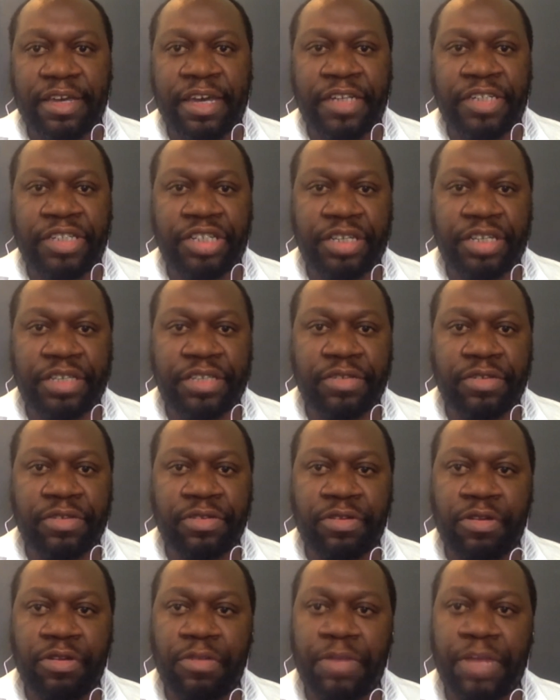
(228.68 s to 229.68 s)
just on
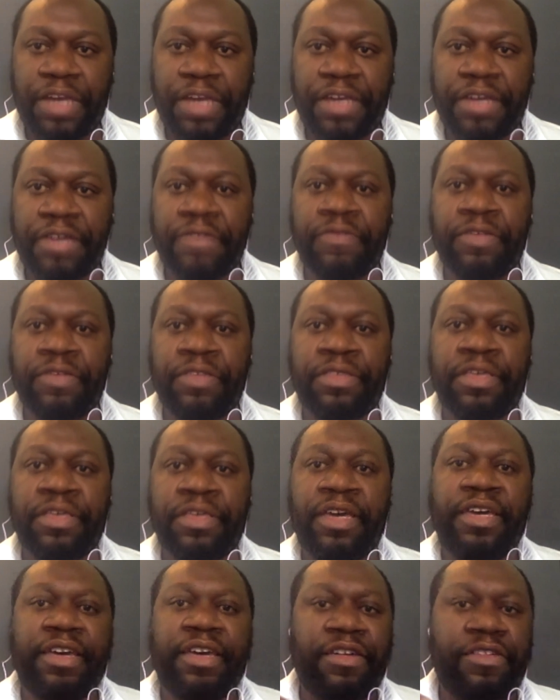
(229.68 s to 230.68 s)
complying with
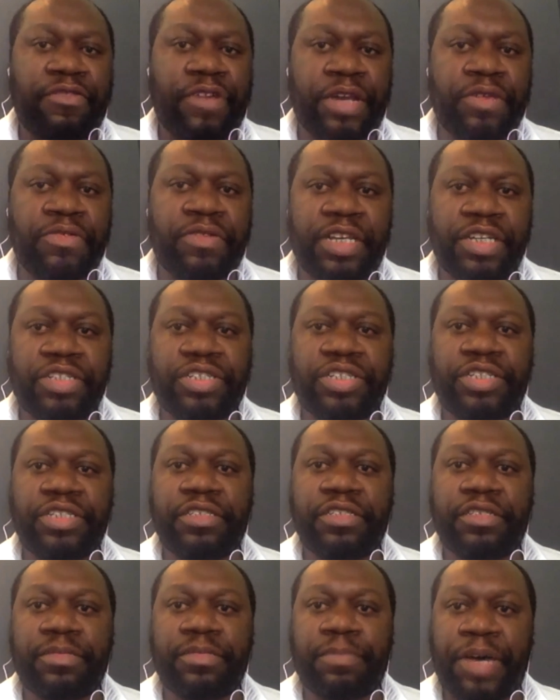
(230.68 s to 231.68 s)

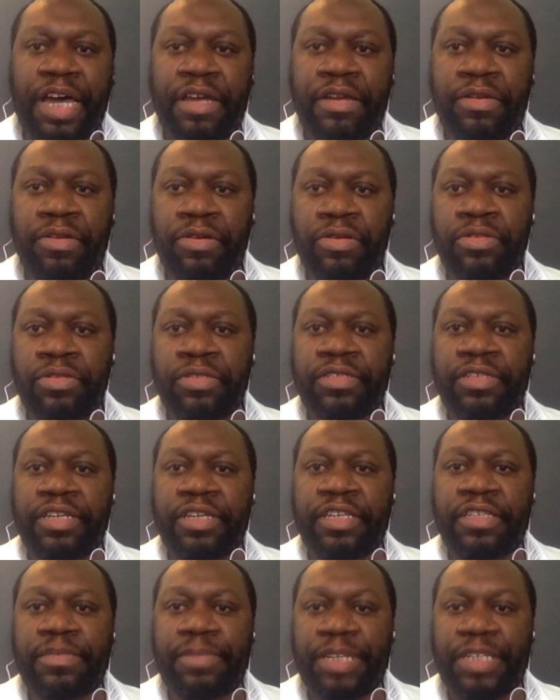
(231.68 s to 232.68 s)
regulations, bylaws,
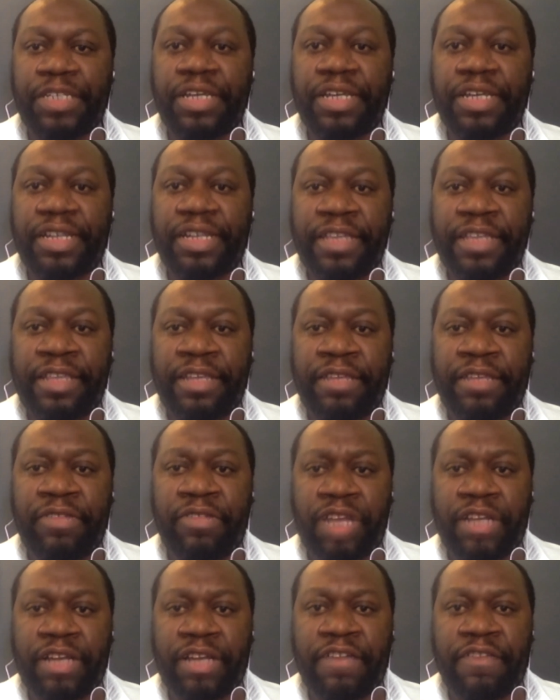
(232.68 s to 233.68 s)
especially at the local
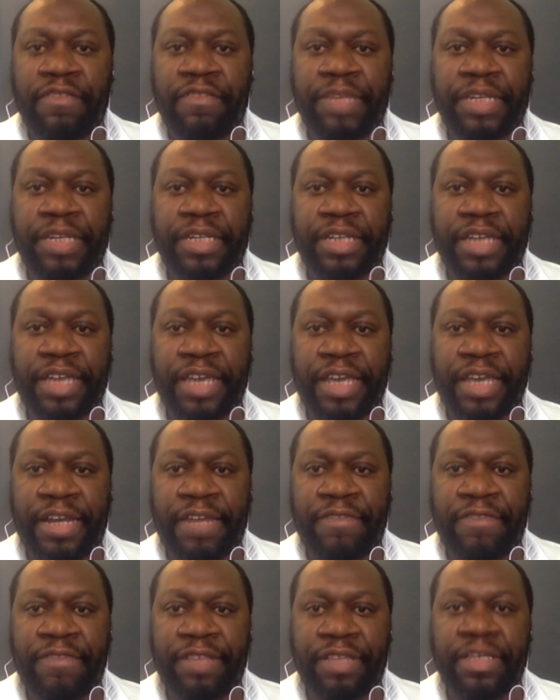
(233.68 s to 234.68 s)
government
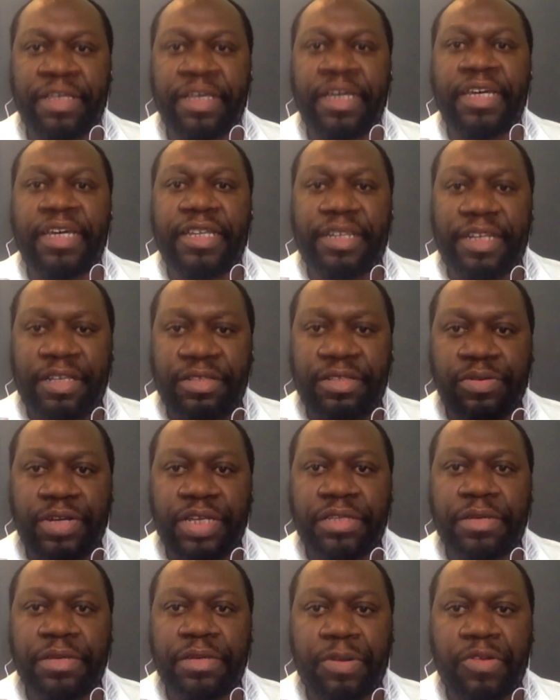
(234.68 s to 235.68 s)
level. That's where
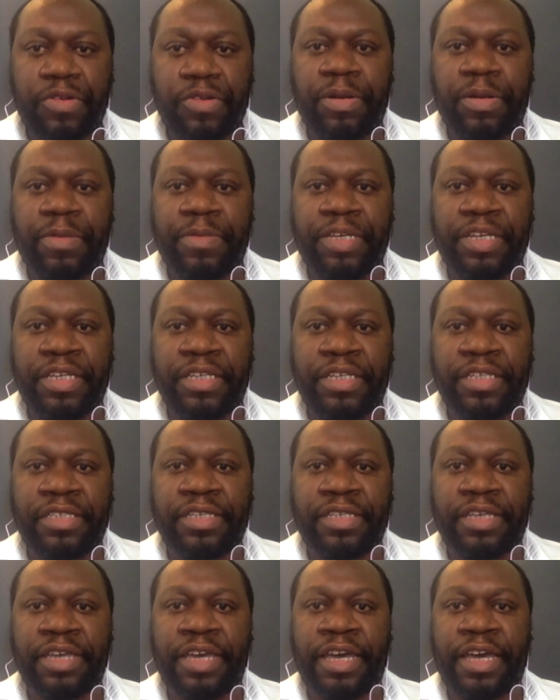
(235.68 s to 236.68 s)
the problem is
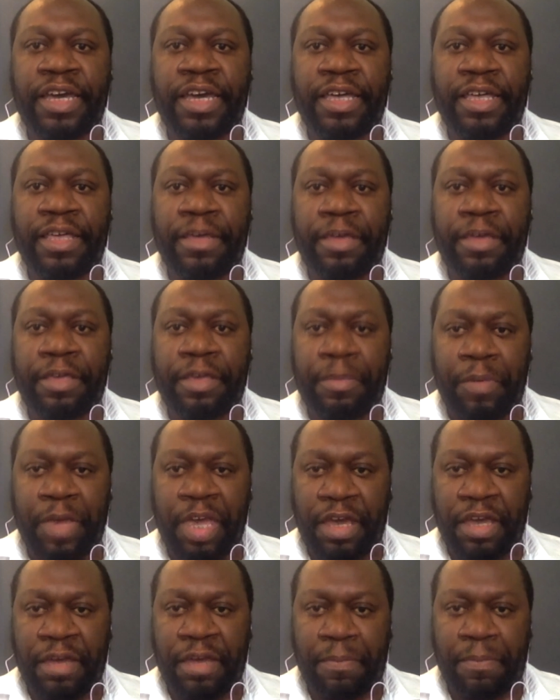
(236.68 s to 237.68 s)

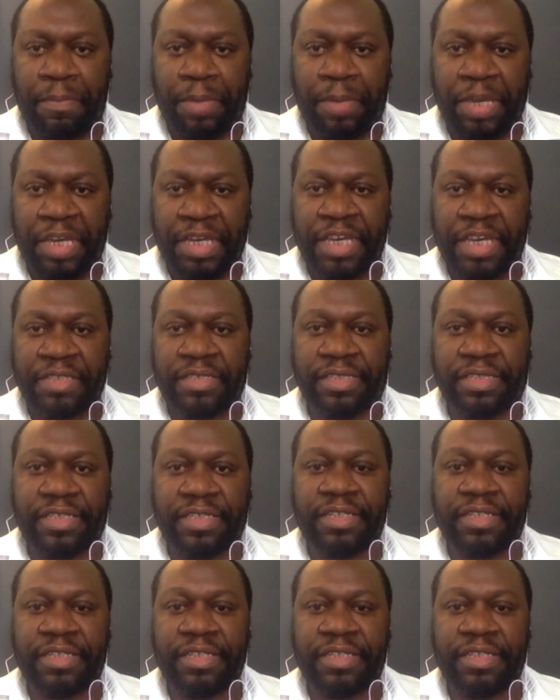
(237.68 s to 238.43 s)
biggest.